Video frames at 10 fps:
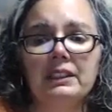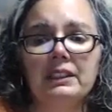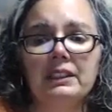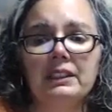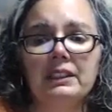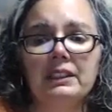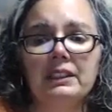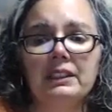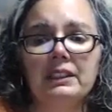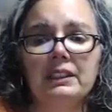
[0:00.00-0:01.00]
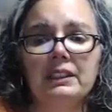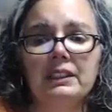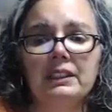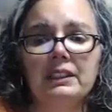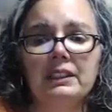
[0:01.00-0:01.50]
So the next limb
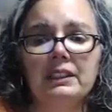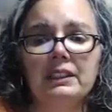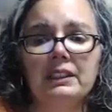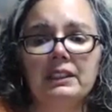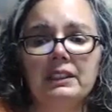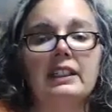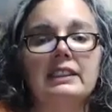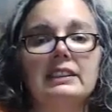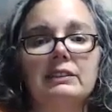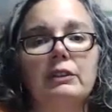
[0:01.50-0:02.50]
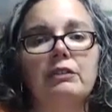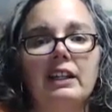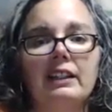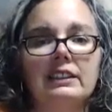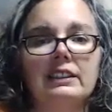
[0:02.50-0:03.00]
of yoga is we
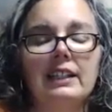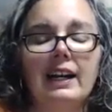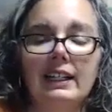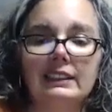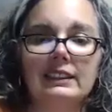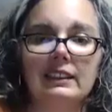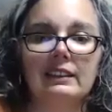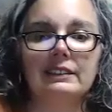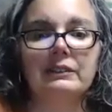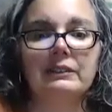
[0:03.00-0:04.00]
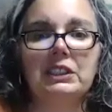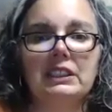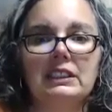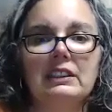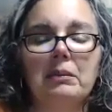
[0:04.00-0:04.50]
finally get to asana,
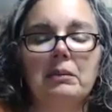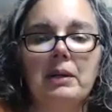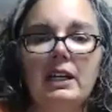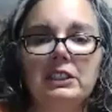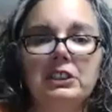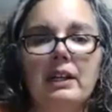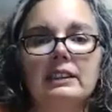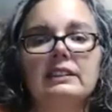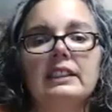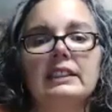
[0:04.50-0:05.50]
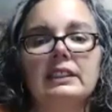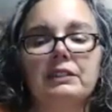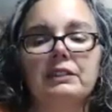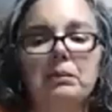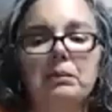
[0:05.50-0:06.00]
which is our posture
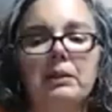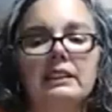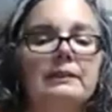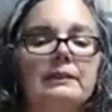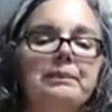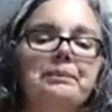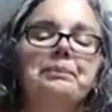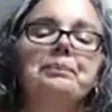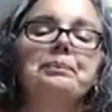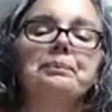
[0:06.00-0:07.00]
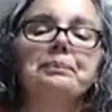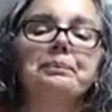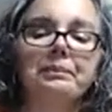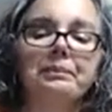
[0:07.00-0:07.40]
practice. It's the physical practice.